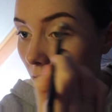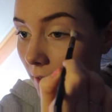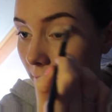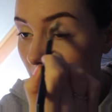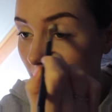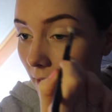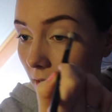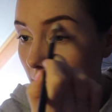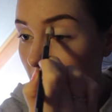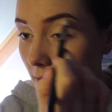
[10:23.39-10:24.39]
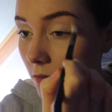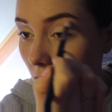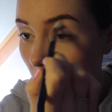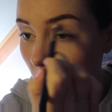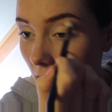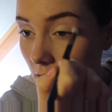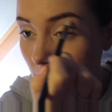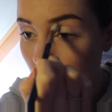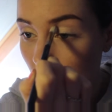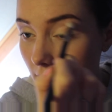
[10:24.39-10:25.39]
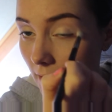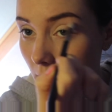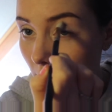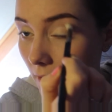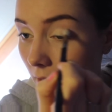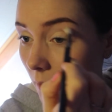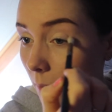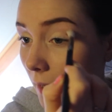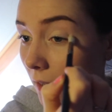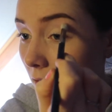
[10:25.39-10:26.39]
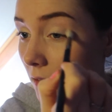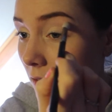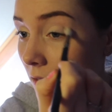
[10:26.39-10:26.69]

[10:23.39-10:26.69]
I feel like subtle colour is kind of making a comeback.